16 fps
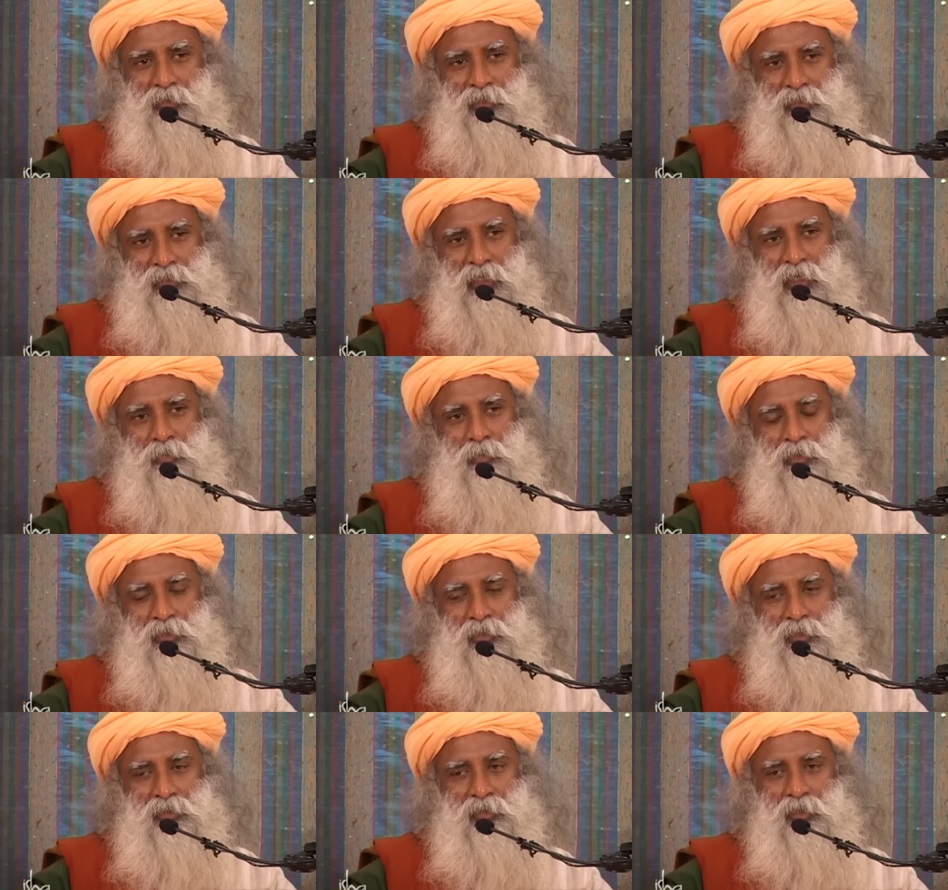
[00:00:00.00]
his name
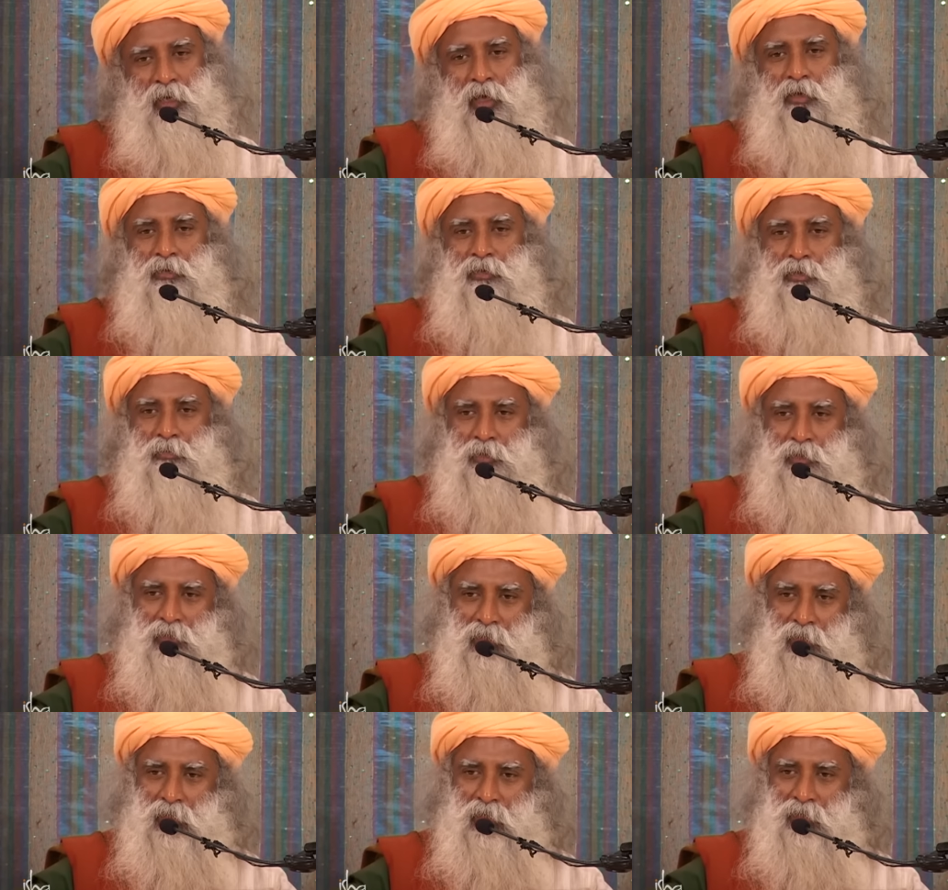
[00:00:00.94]
is Gautama
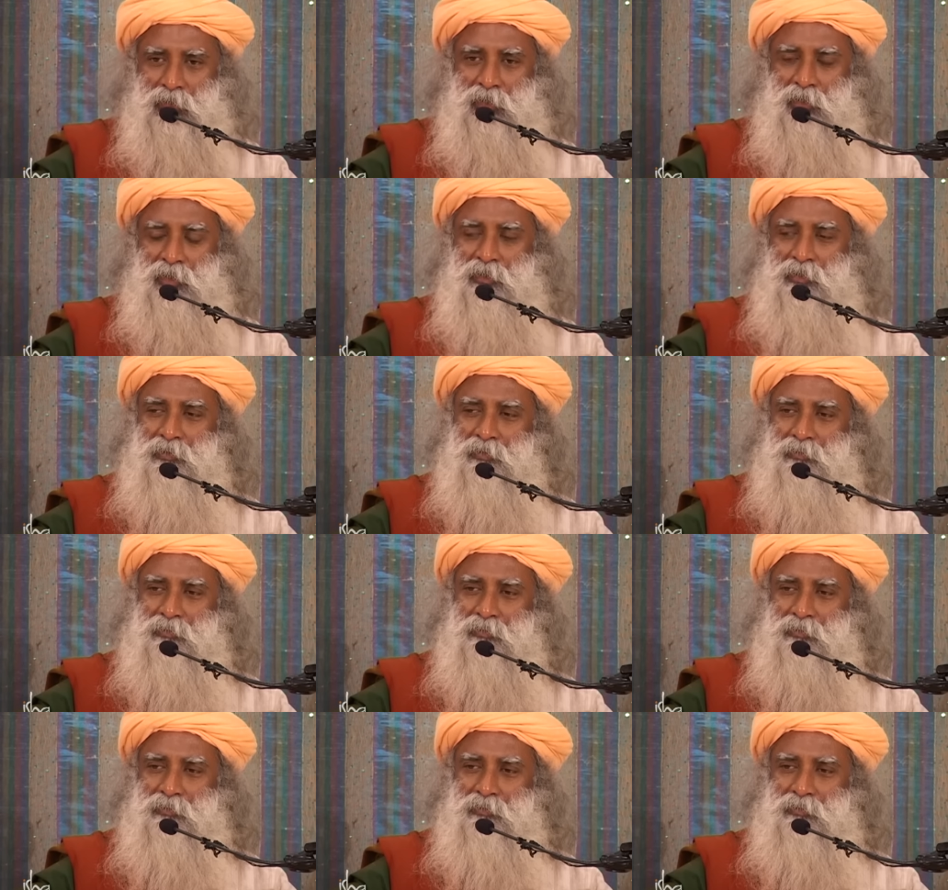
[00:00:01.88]
Siddhartha.